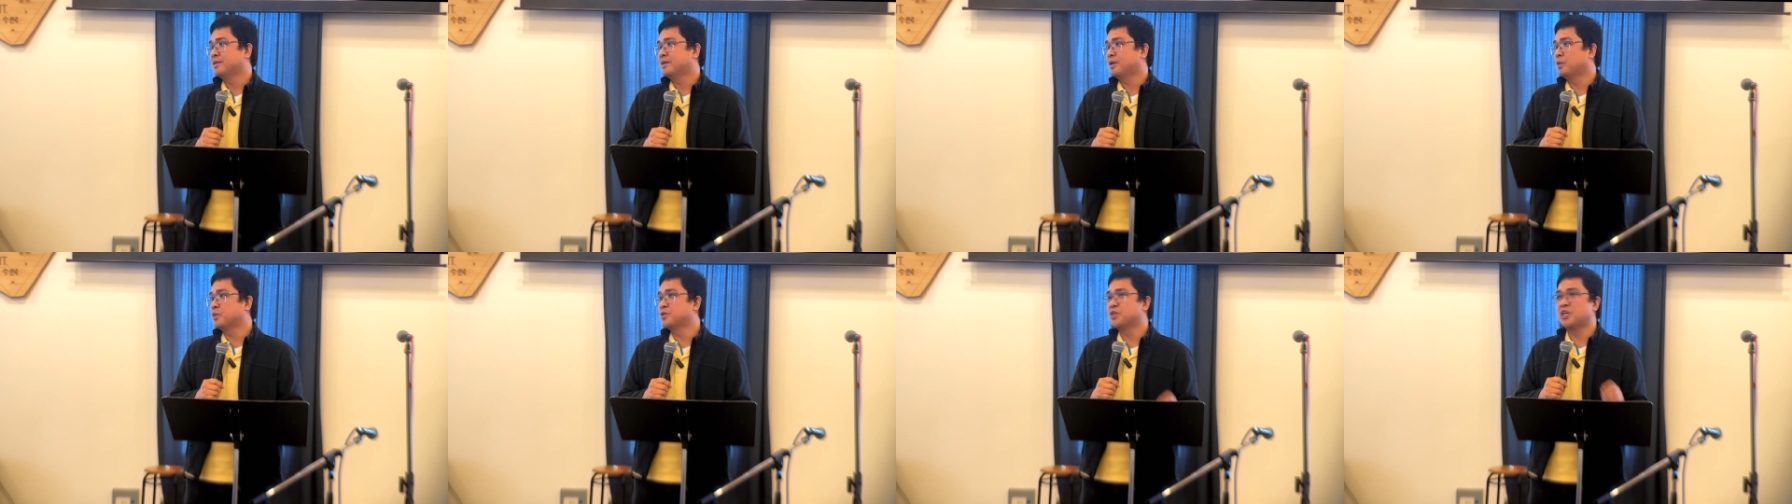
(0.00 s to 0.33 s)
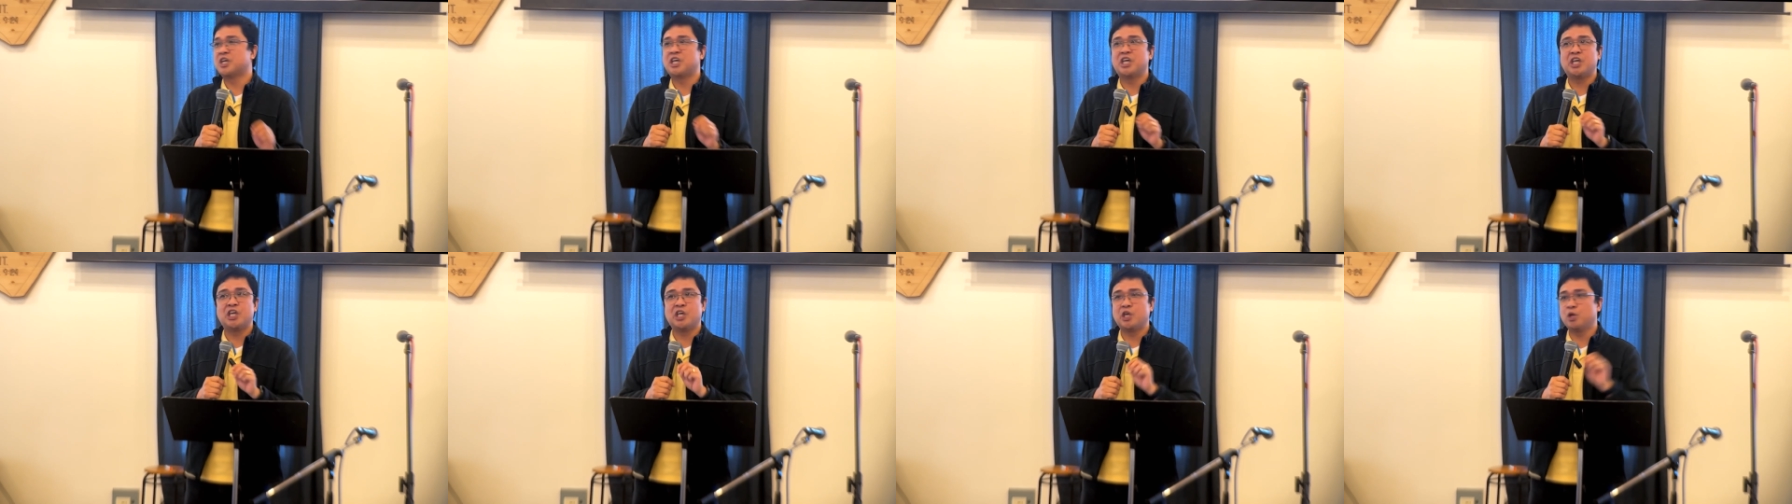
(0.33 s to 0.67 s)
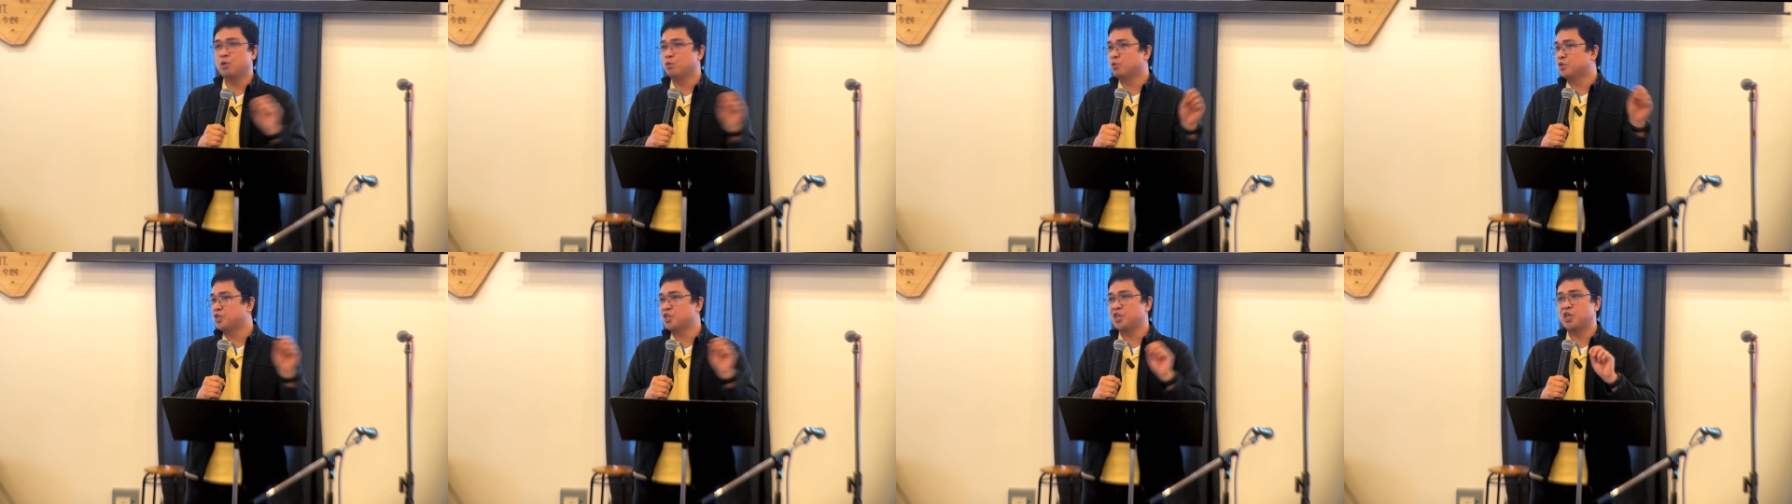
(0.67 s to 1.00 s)
It was a
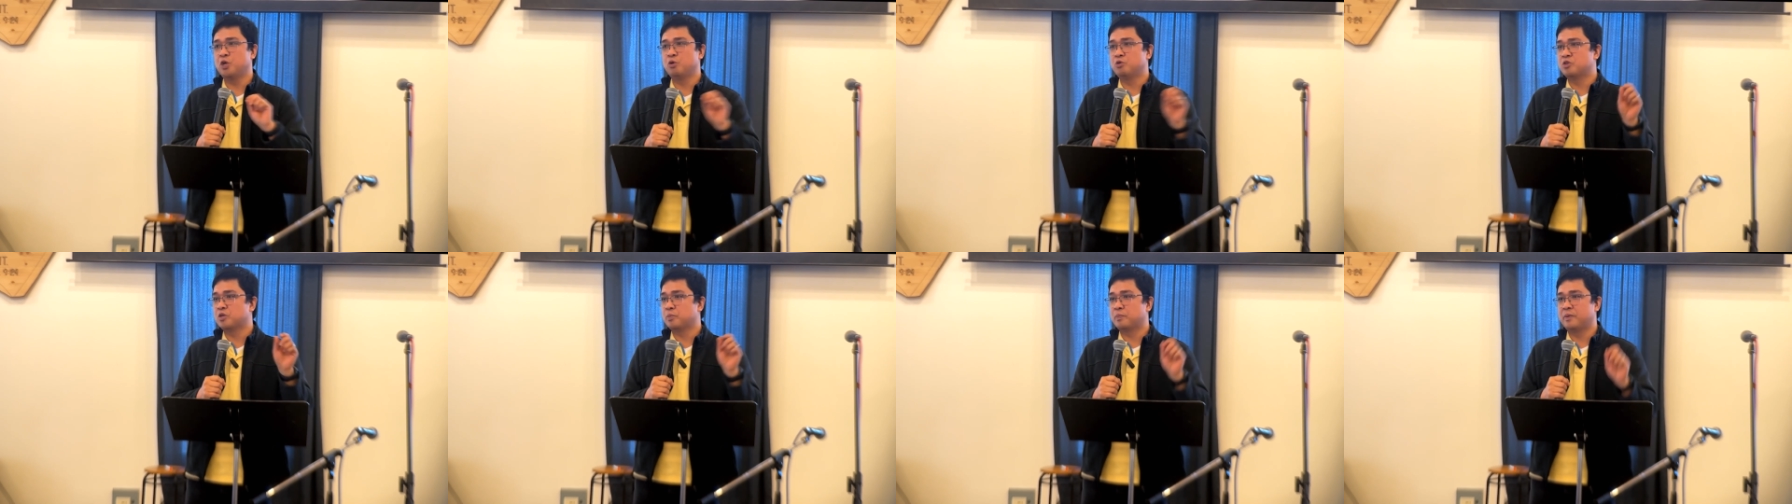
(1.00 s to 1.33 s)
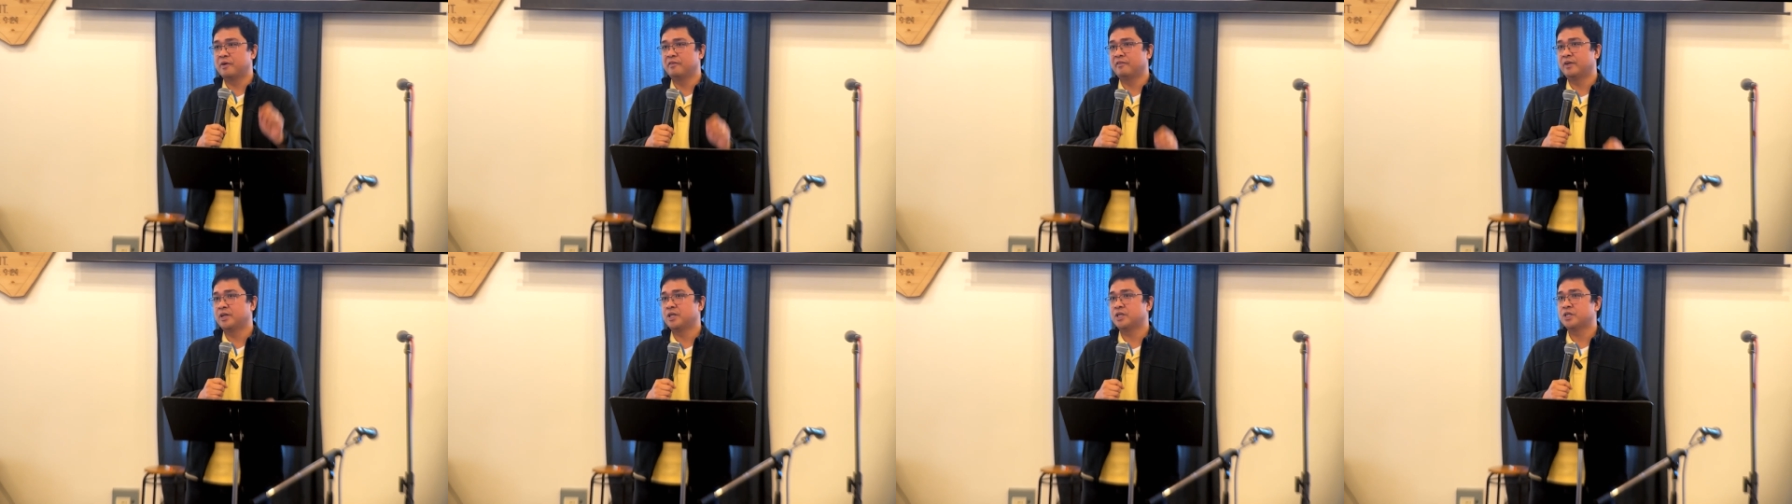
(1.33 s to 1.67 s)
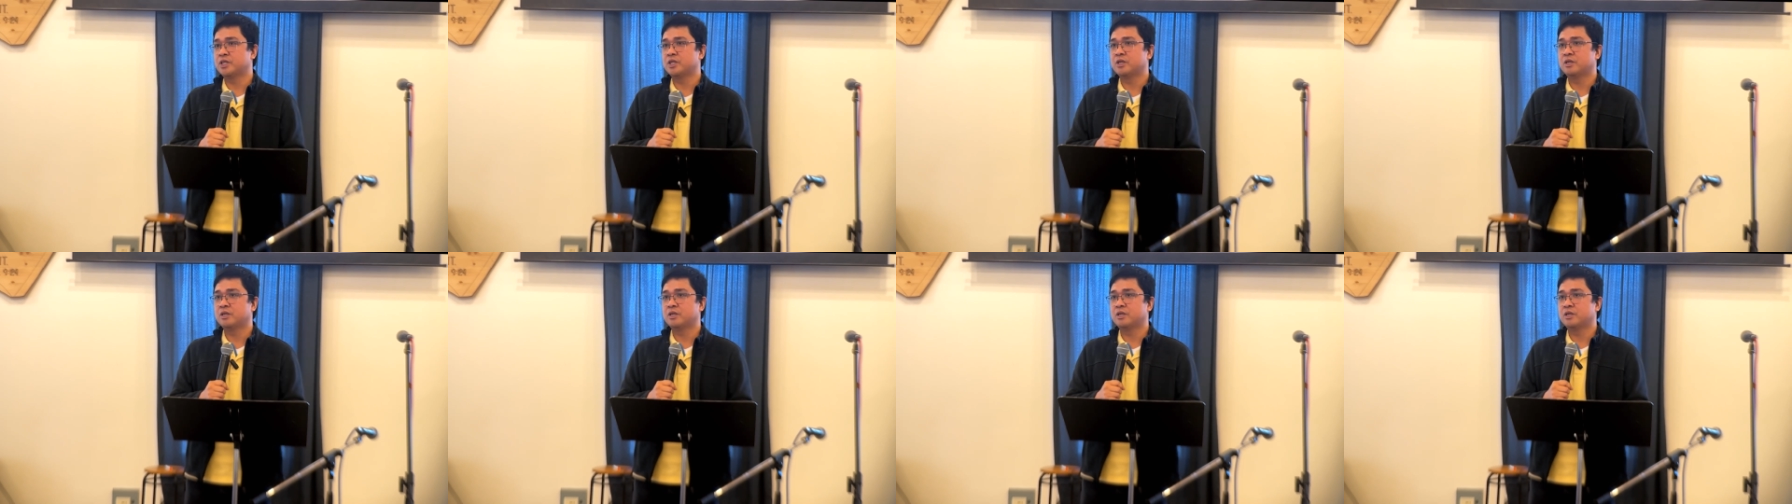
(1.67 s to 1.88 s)
huge, huge privilege.